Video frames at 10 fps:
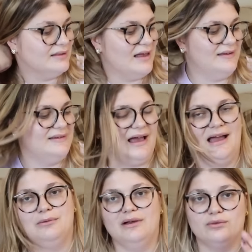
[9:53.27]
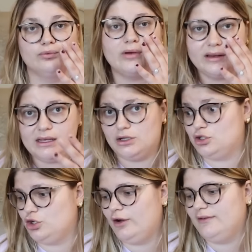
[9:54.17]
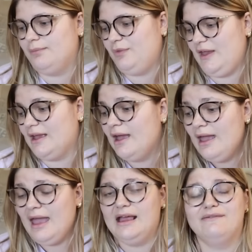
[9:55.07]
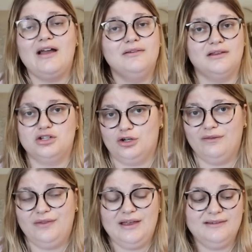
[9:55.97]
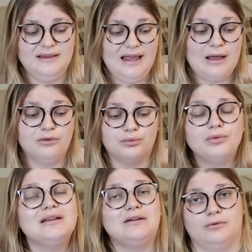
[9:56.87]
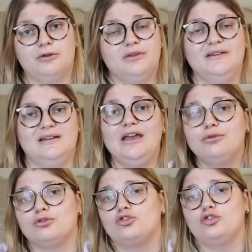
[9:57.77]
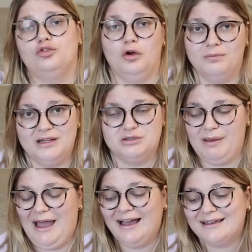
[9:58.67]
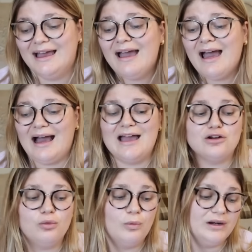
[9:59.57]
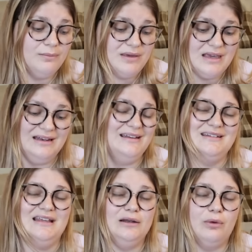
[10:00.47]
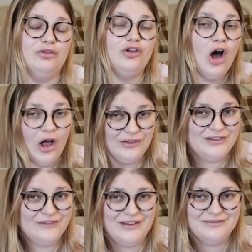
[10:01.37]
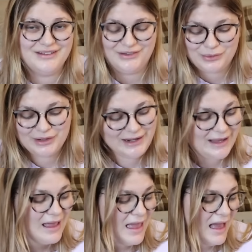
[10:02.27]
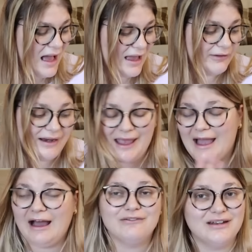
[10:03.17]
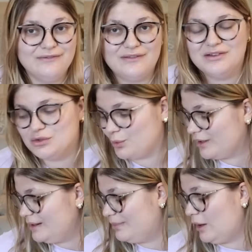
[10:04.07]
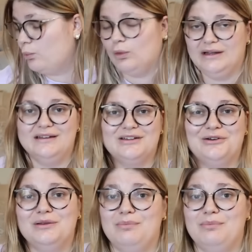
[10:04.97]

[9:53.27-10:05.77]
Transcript: unless I was really unsure of something and if I was unsure of things today I was really ruthless and I threw so much back I don't wanna be inundated with tons of inventory. I already have enough inventory, but I wanted to go the